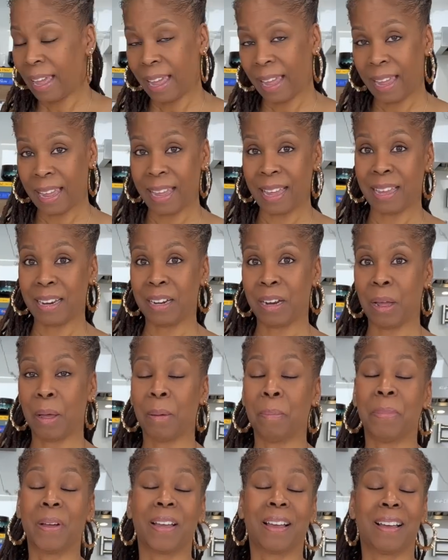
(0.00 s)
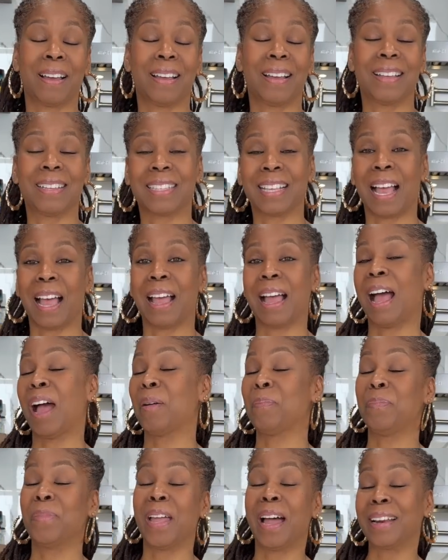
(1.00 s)
and because
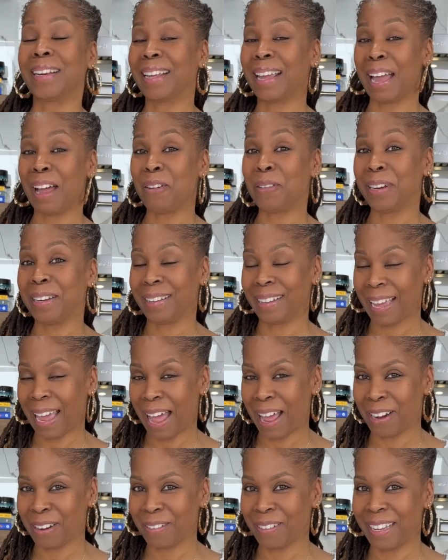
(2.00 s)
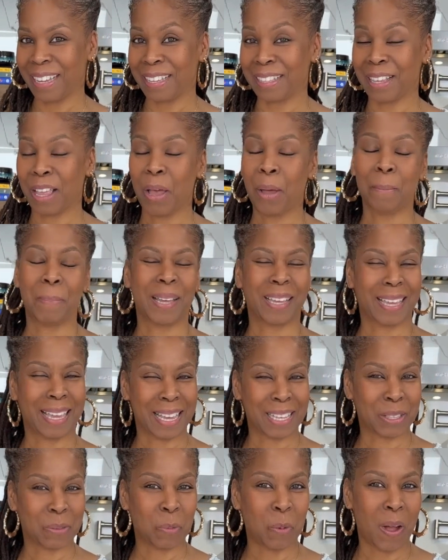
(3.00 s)
I'm not counting calories, but
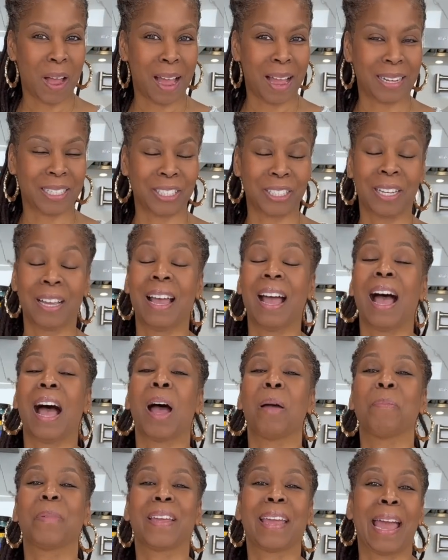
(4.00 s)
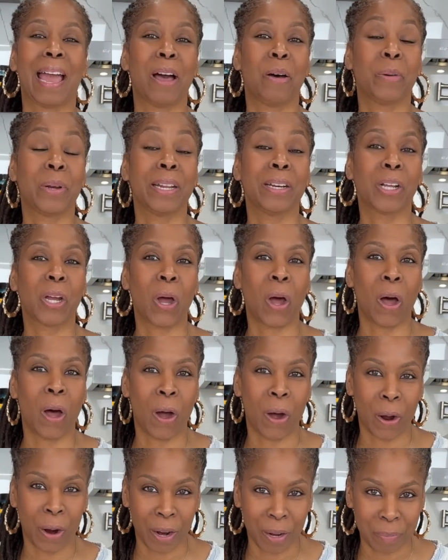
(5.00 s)
guess what? I'm counting
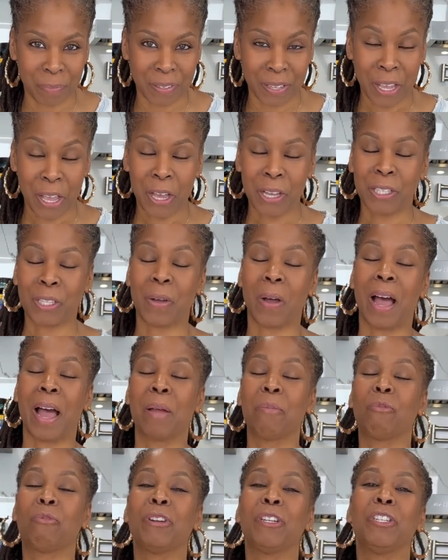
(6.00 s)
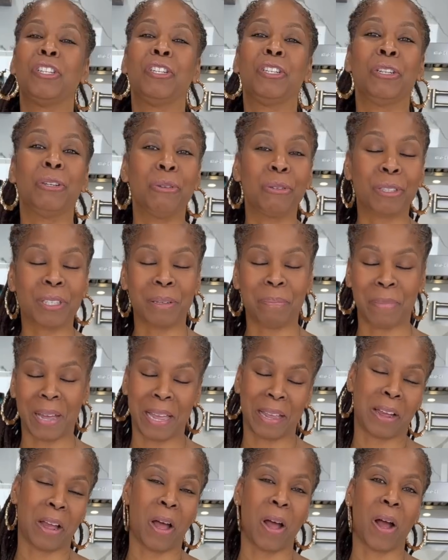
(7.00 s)
carbs. So I'm reducing
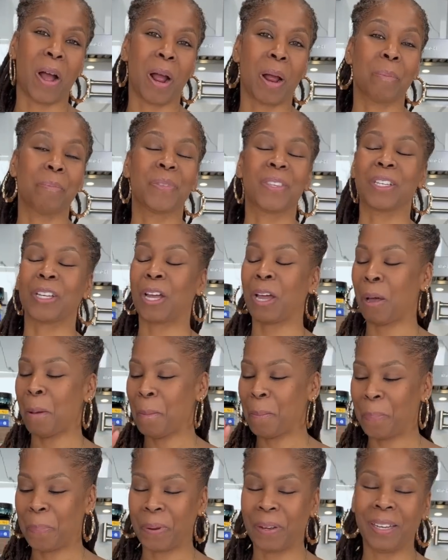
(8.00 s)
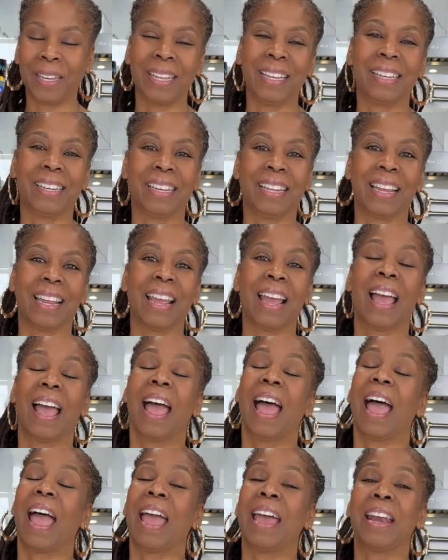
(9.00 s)
my carbs completely,
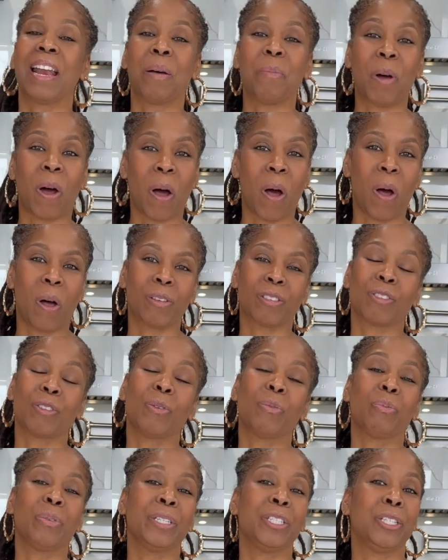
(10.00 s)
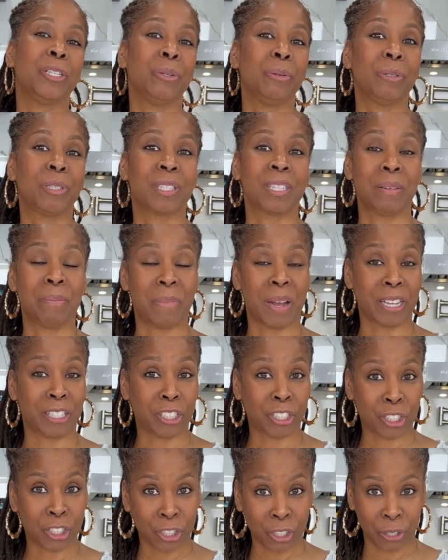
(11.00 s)
and I'm also reducing my
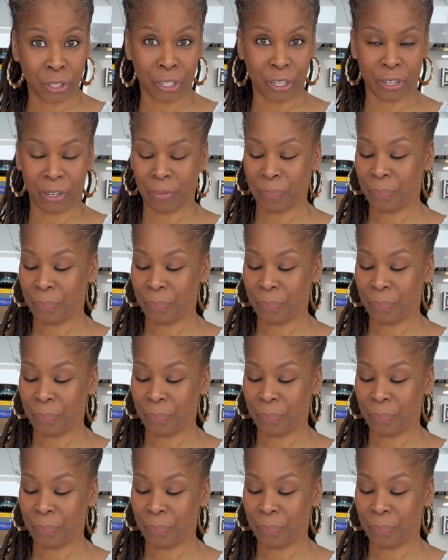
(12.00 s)
sugar.